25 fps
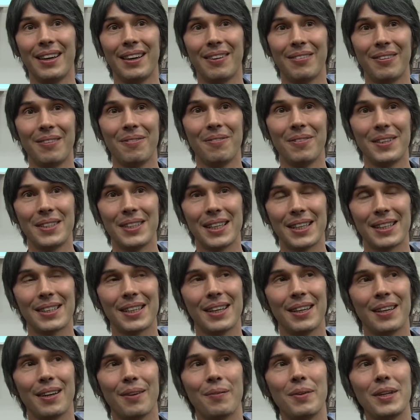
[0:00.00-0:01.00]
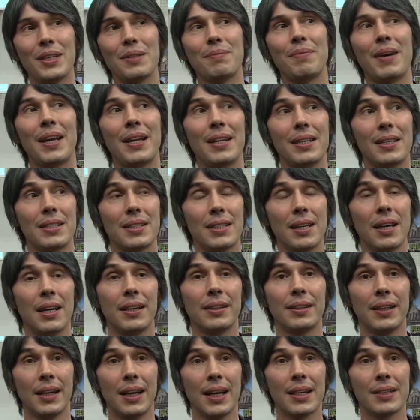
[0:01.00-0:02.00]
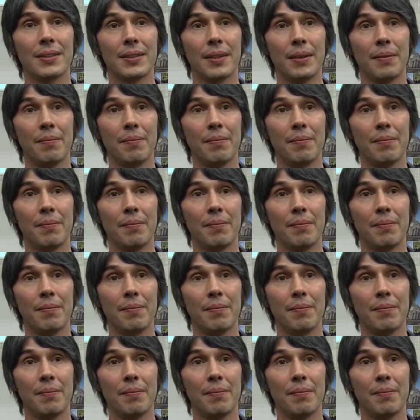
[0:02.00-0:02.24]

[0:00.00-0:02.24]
From physics, and we spend certainly less than